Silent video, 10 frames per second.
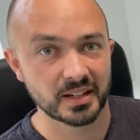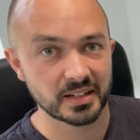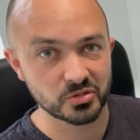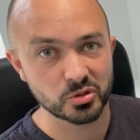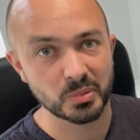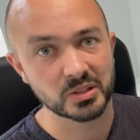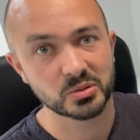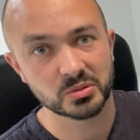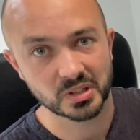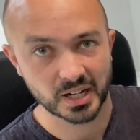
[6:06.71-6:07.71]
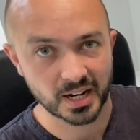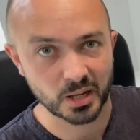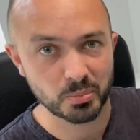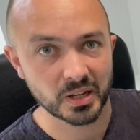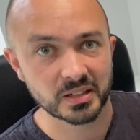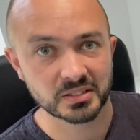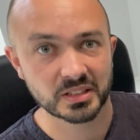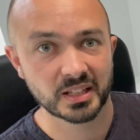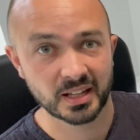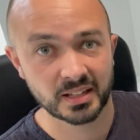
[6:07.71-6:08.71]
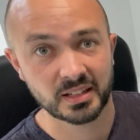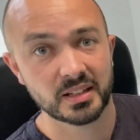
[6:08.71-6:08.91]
instrumentals and a cappellas in there.